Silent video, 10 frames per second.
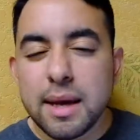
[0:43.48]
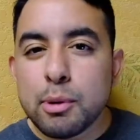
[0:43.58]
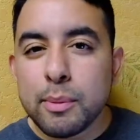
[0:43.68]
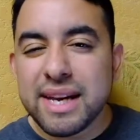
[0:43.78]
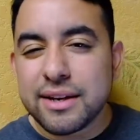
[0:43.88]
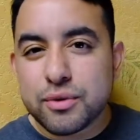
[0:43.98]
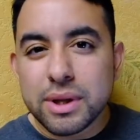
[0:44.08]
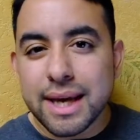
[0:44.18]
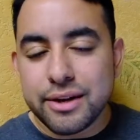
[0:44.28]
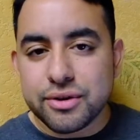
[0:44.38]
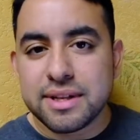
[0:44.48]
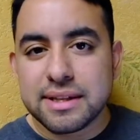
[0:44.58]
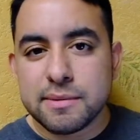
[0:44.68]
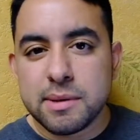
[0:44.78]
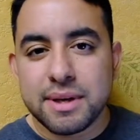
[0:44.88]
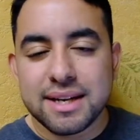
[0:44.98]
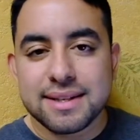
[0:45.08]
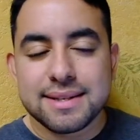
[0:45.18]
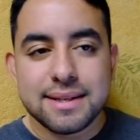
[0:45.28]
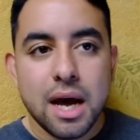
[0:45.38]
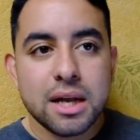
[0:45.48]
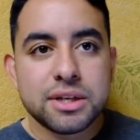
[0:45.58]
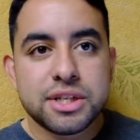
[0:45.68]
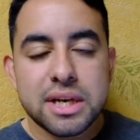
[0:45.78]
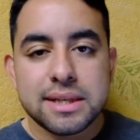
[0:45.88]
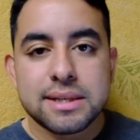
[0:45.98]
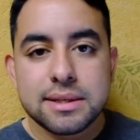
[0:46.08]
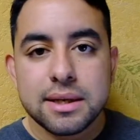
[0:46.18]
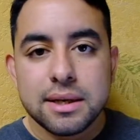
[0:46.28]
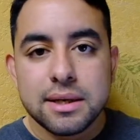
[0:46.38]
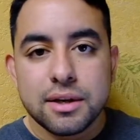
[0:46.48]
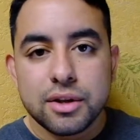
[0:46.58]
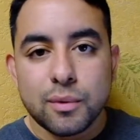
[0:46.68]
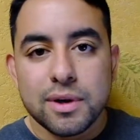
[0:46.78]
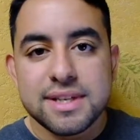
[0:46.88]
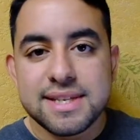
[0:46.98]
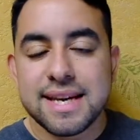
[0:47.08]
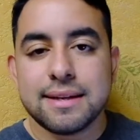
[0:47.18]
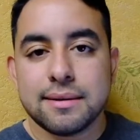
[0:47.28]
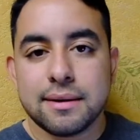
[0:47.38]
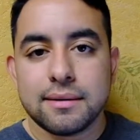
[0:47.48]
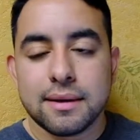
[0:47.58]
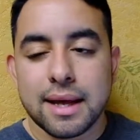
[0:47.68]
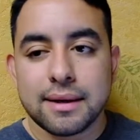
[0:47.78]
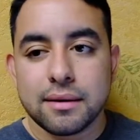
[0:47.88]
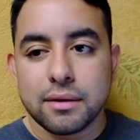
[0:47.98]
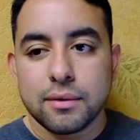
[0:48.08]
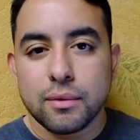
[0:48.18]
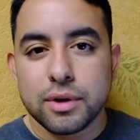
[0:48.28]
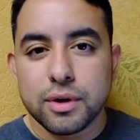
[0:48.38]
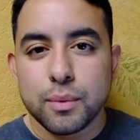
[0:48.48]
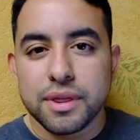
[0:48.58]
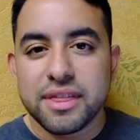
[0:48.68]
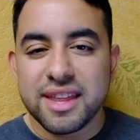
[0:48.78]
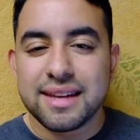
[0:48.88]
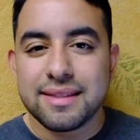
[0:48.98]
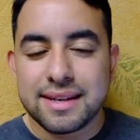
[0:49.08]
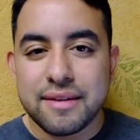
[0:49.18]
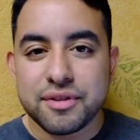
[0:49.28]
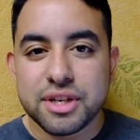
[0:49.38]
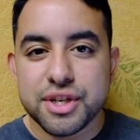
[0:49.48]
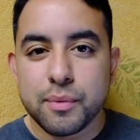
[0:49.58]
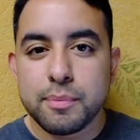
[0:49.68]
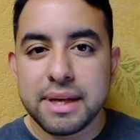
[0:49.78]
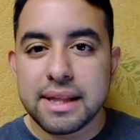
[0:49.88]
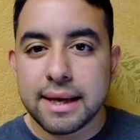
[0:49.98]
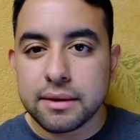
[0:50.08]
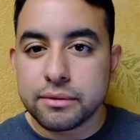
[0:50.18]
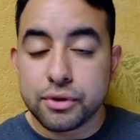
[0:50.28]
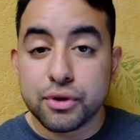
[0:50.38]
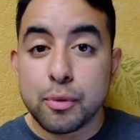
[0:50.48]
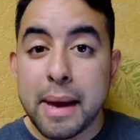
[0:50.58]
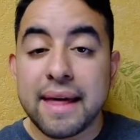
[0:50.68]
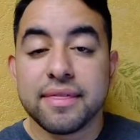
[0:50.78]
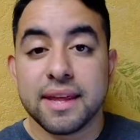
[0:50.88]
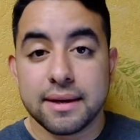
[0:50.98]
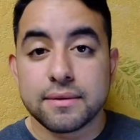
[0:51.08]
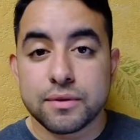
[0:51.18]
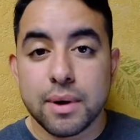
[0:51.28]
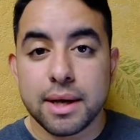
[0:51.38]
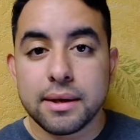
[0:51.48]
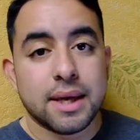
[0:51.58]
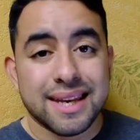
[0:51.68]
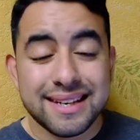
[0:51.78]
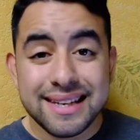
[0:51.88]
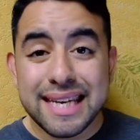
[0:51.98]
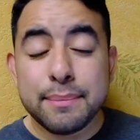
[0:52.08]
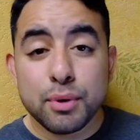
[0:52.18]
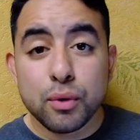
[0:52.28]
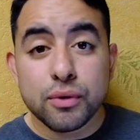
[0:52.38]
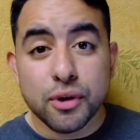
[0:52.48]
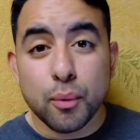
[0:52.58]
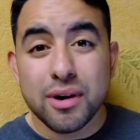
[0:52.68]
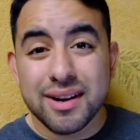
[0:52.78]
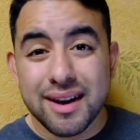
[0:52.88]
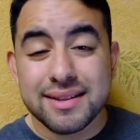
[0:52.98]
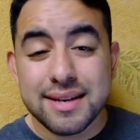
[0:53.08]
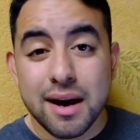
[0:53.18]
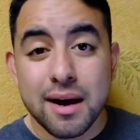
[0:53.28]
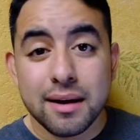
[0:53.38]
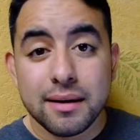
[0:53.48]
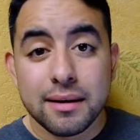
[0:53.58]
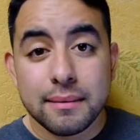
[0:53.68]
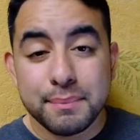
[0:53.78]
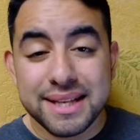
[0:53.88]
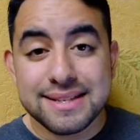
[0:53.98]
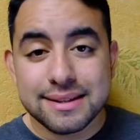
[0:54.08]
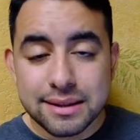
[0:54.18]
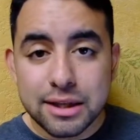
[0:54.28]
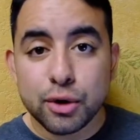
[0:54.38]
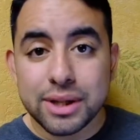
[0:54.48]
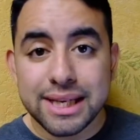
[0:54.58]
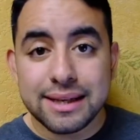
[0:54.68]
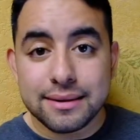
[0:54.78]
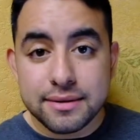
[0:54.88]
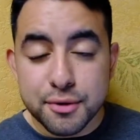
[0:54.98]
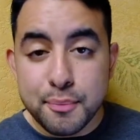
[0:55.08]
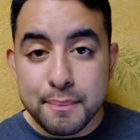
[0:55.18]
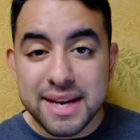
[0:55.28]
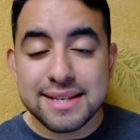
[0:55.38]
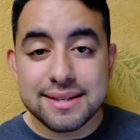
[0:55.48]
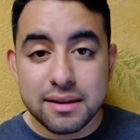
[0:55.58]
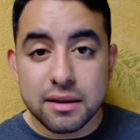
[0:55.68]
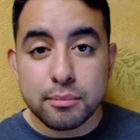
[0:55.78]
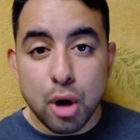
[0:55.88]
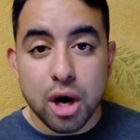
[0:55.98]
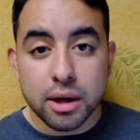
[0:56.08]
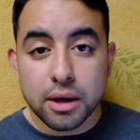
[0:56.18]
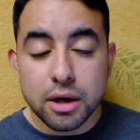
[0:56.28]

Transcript: Hebrew meaning is really interesting to me because it's not just the word sin like you would think the definition would be, like to do bad things, right? In Hebrew, the word chata means literally to miss the mark.